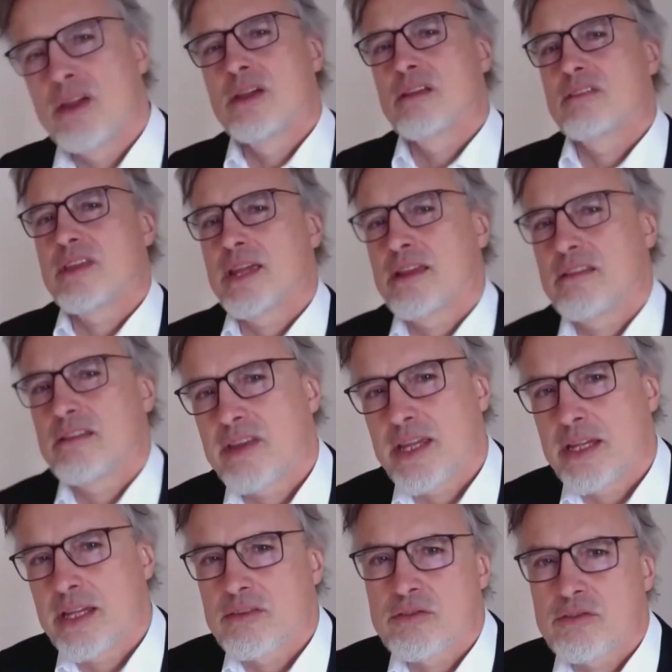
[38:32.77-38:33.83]

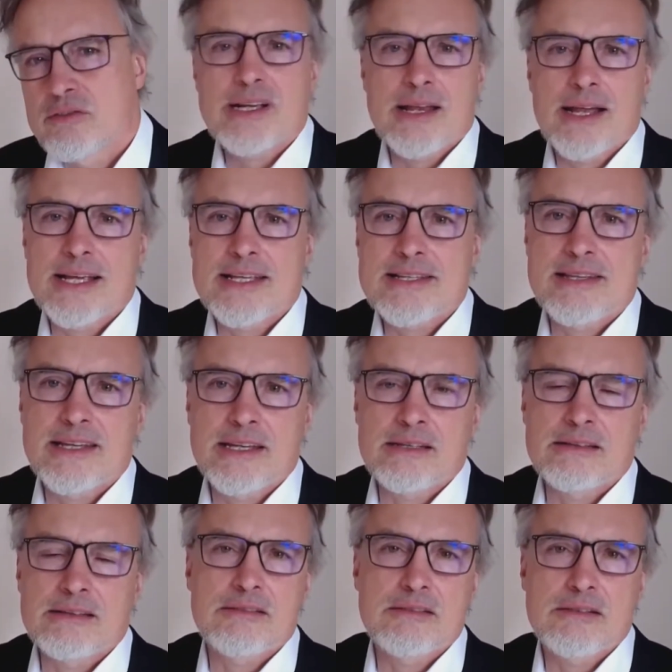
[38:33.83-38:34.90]
they realized
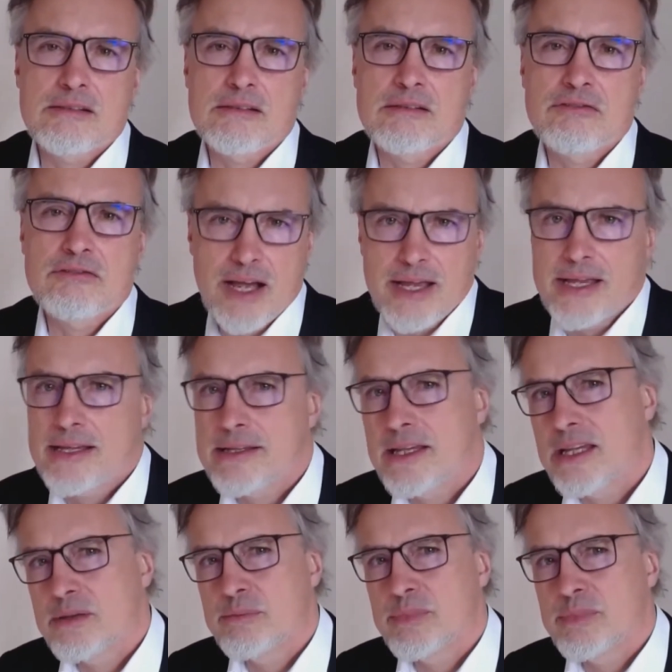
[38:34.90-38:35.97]
that fire
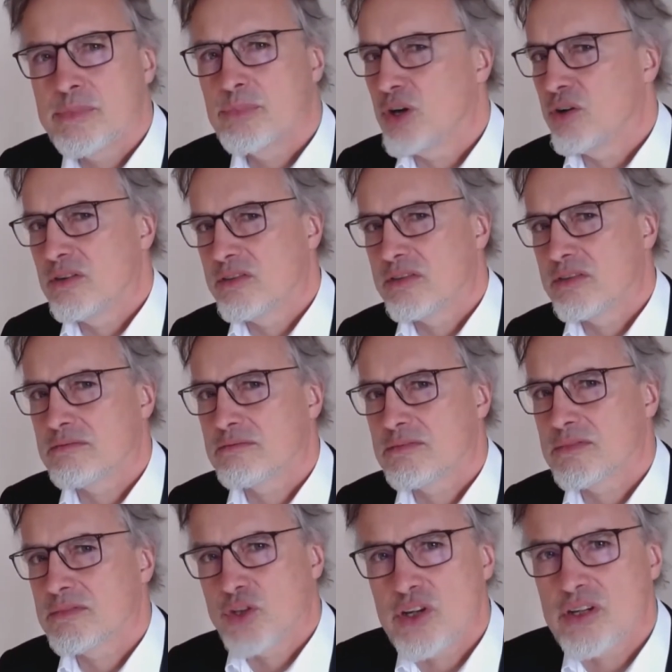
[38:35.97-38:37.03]
can be both
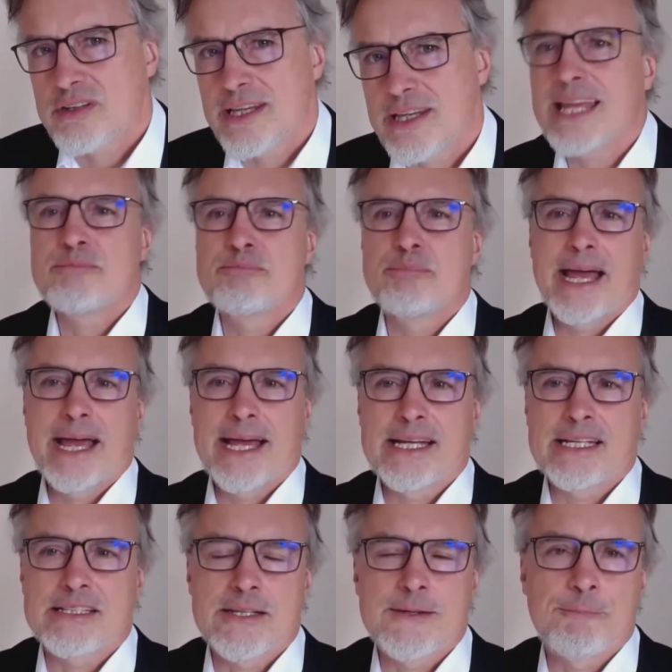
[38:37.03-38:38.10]
good and
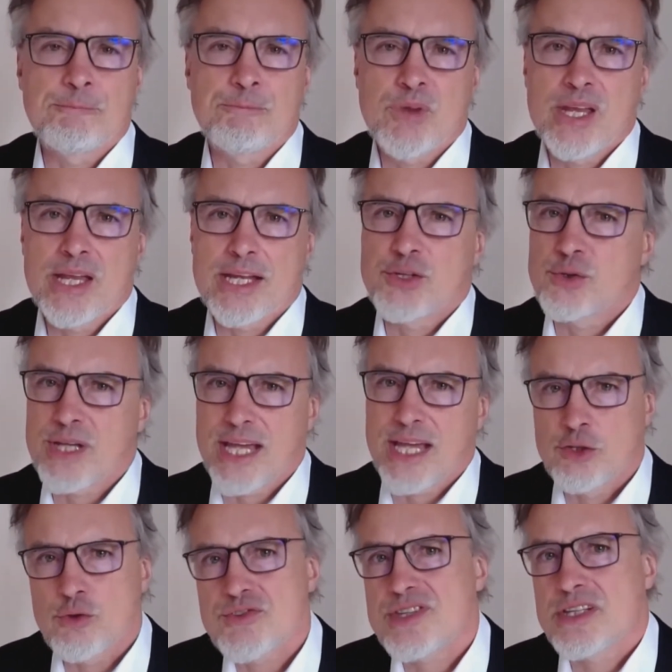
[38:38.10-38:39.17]
bad, and you can
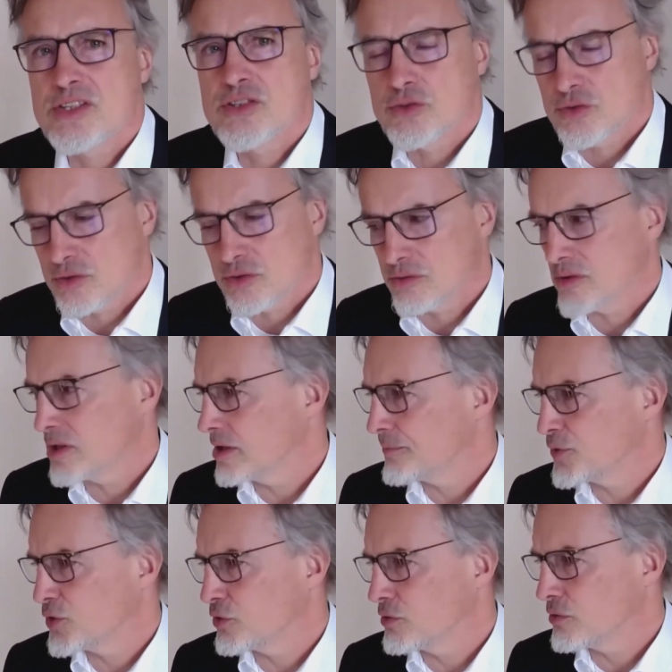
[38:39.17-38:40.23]
use it to
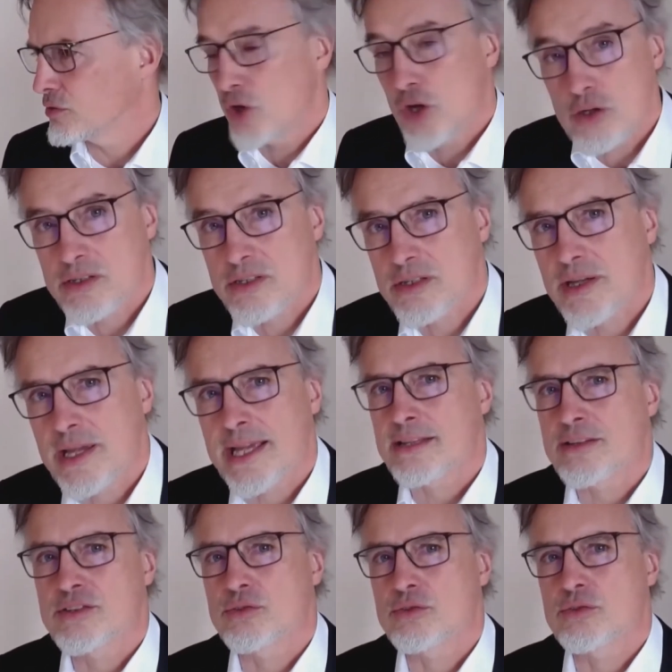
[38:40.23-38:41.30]
cook
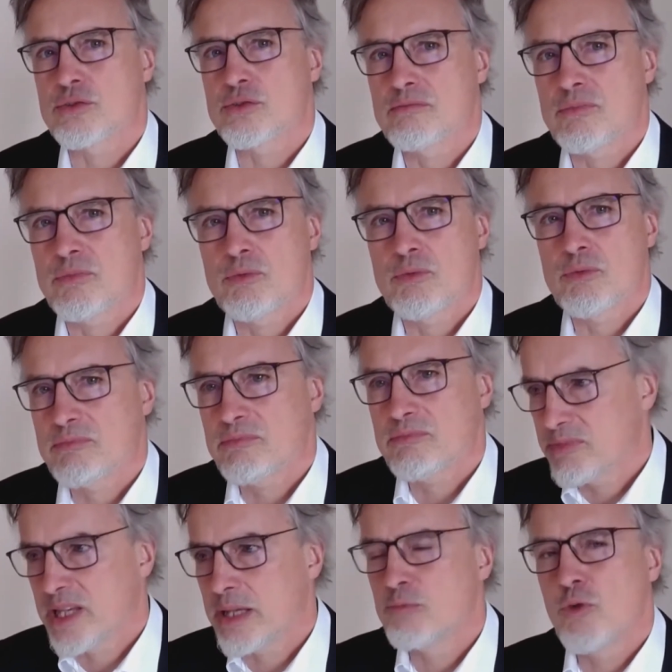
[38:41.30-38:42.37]
and to
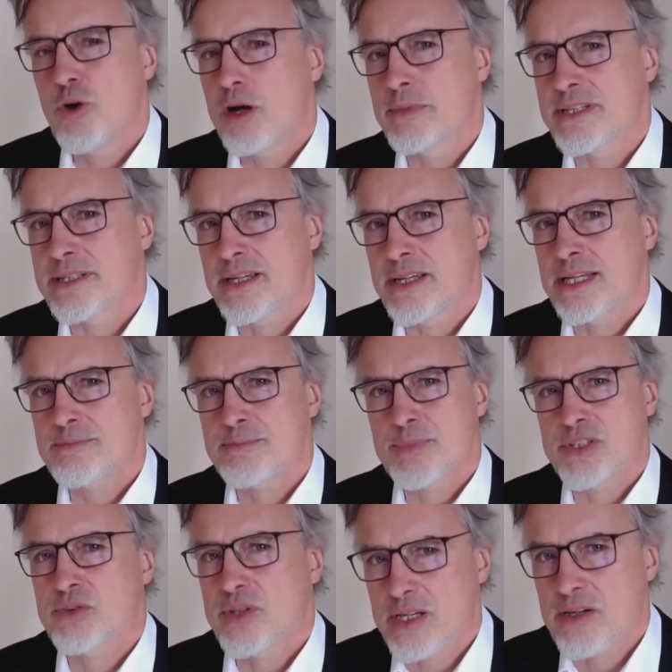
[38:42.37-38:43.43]
keep warm at night, but
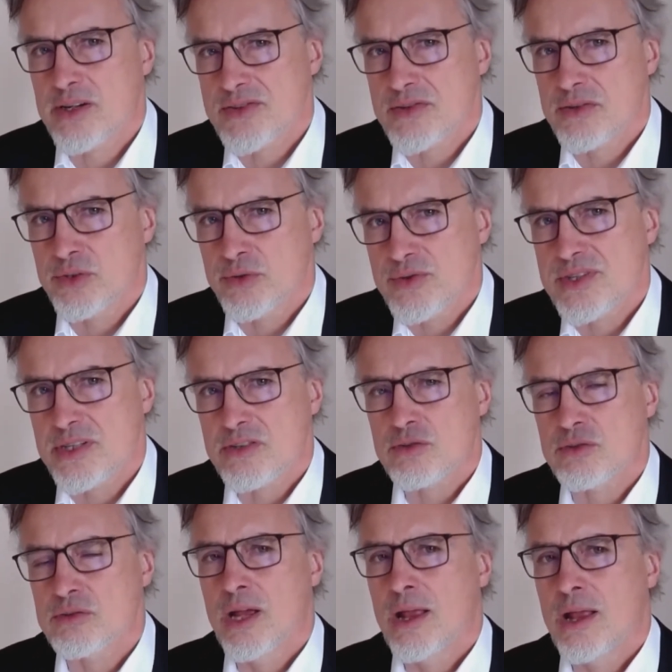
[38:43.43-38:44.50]
you can also use it
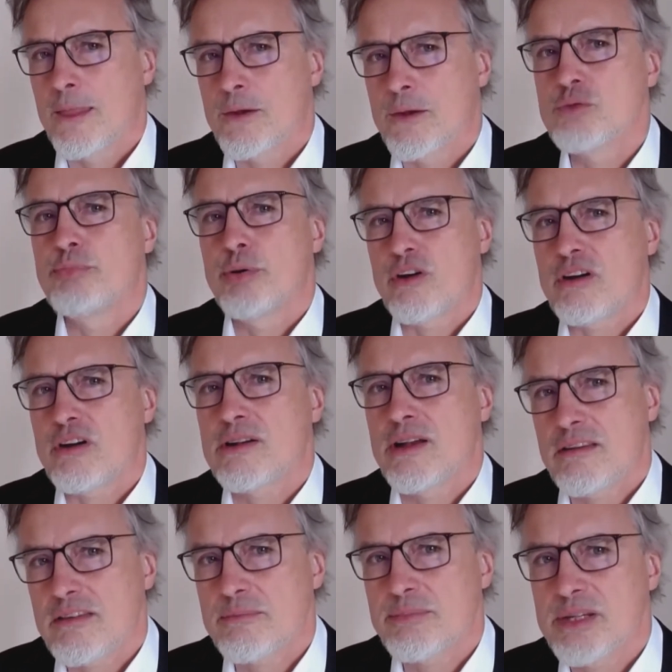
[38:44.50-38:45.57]
to burn
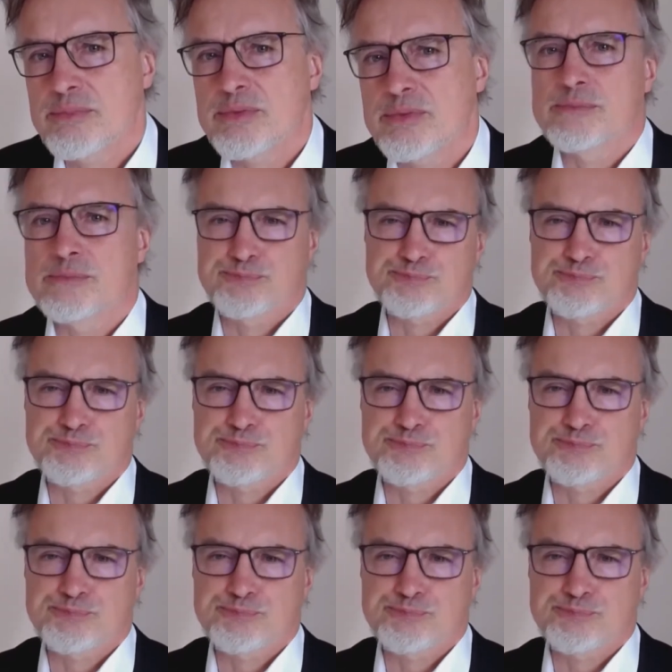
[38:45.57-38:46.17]
other people.